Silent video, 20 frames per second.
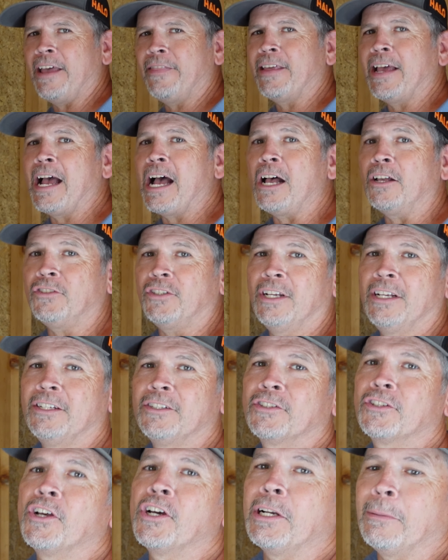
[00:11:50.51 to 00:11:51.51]
and the house.
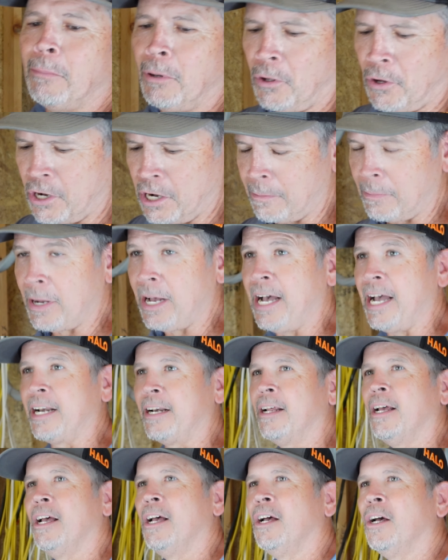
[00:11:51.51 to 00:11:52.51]
It's gonna blow your
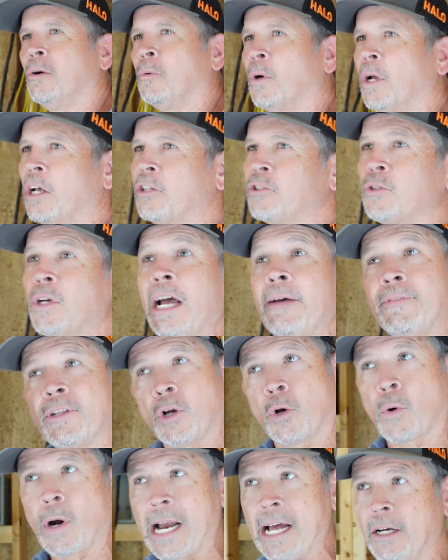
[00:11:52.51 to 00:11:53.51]
mind. We also have the
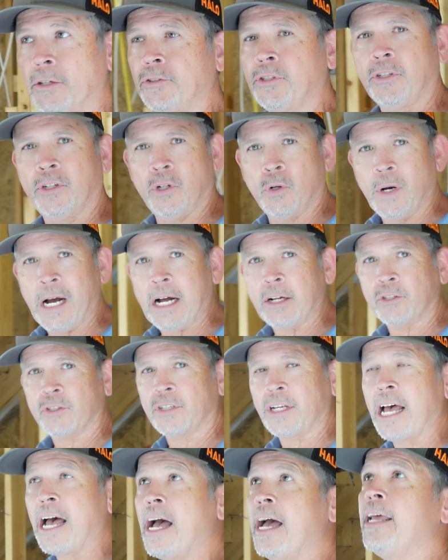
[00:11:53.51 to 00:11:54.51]
ground to do
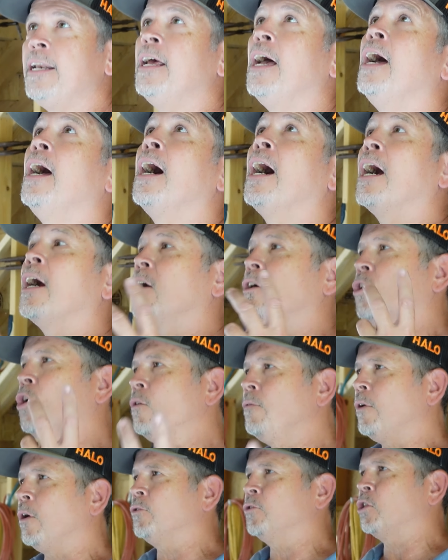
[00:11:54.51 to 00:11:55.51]
outside, our
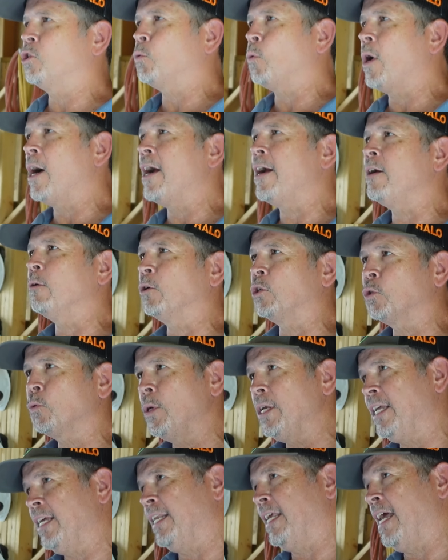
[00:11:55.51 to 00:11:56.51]
low voltage wiring, which
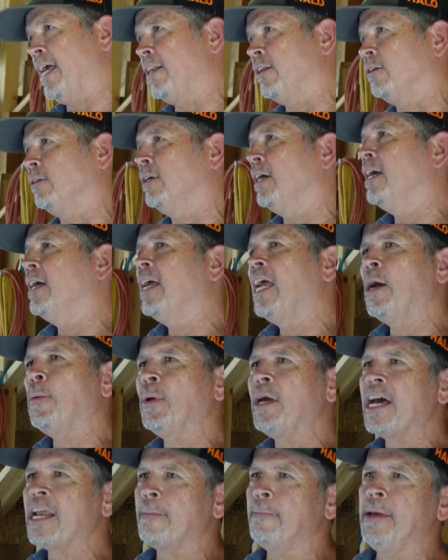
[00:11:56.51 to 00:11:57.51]
we can handle, and
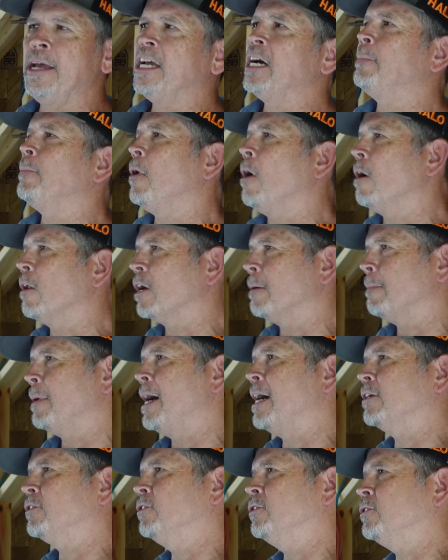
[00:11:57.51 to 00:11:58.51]
we gotta make up all our
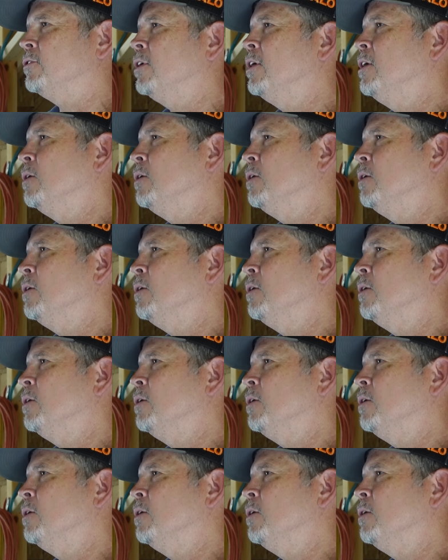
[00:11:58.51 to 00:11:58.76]
boxes,